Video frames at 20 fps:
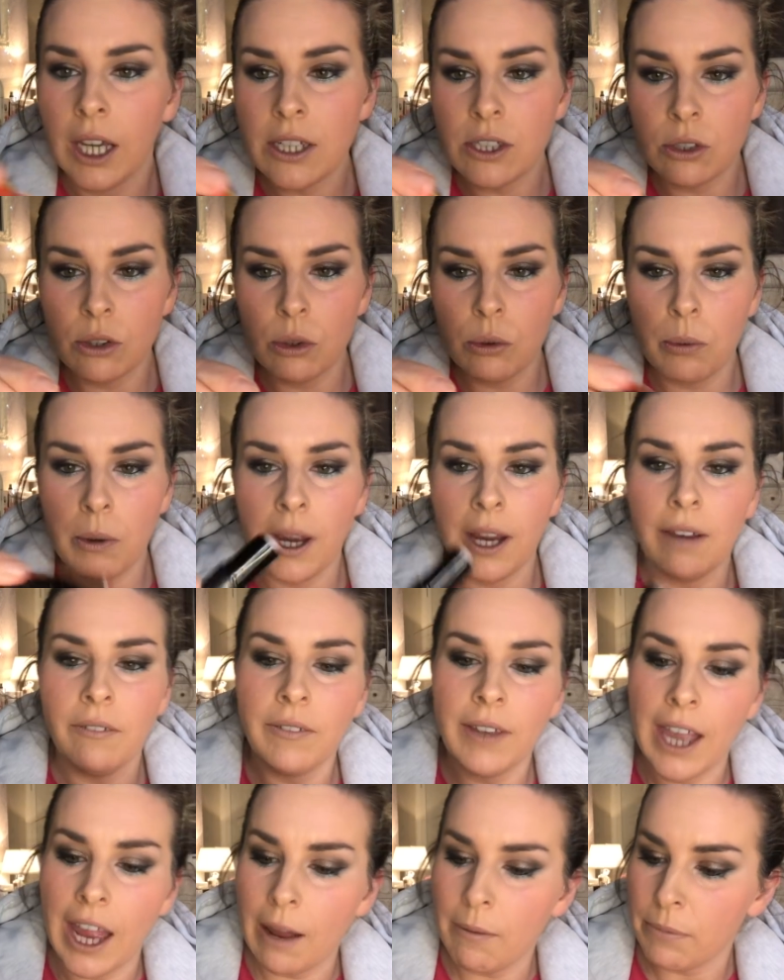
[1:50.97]
Don't know why
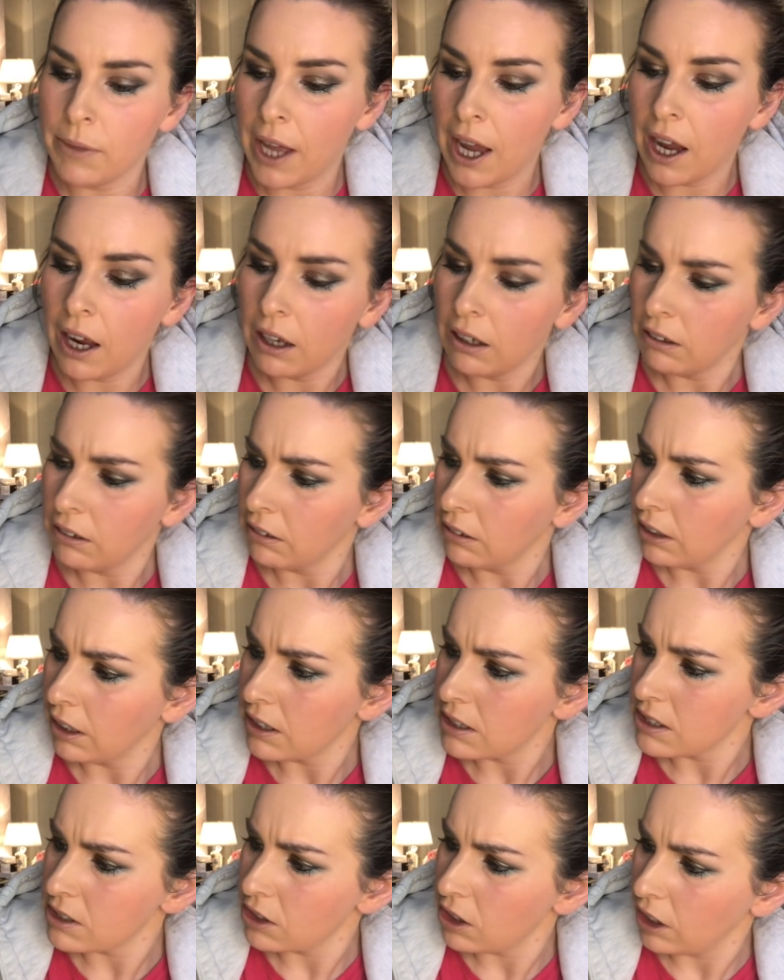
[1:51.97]
I've kept that.
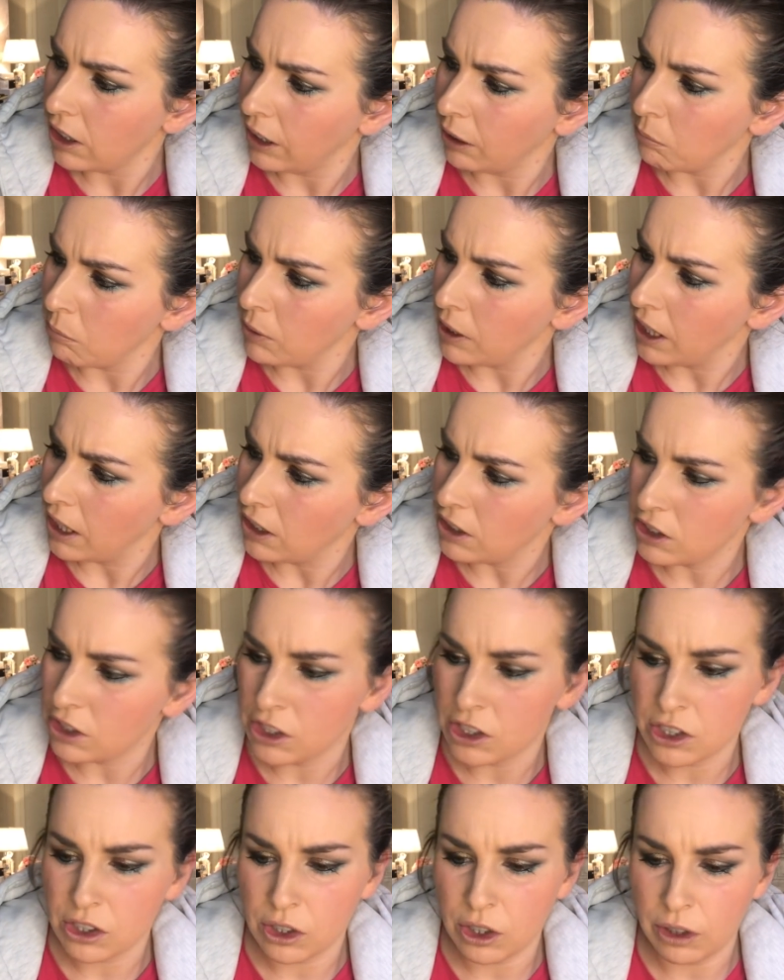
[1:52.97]
That's not like me. I
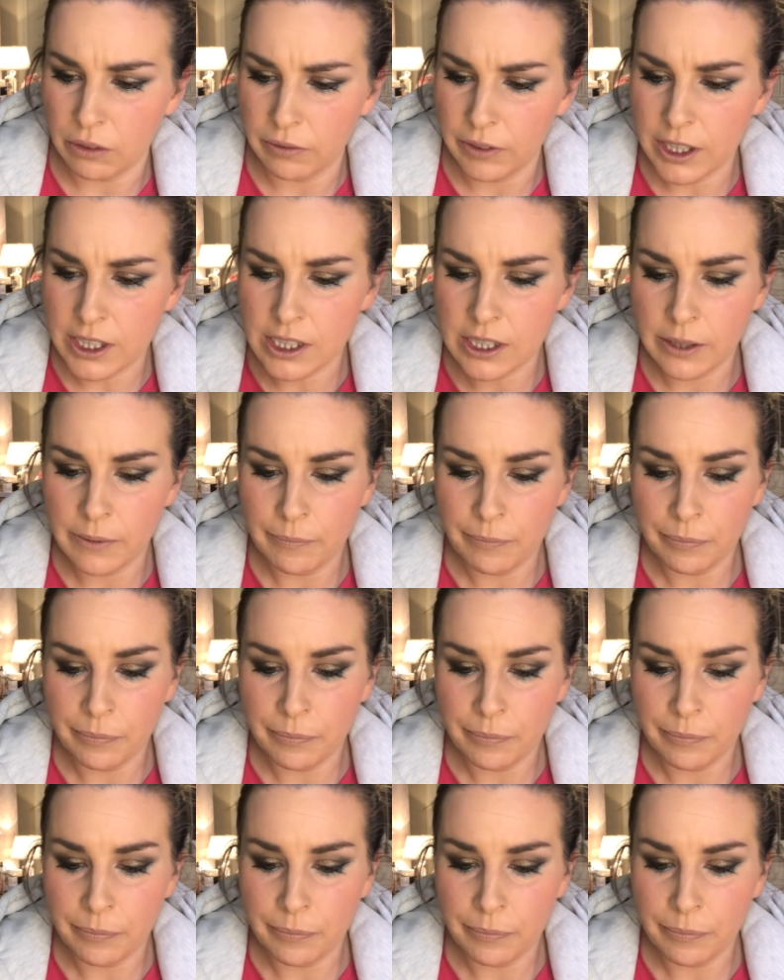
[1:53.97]
just got rid.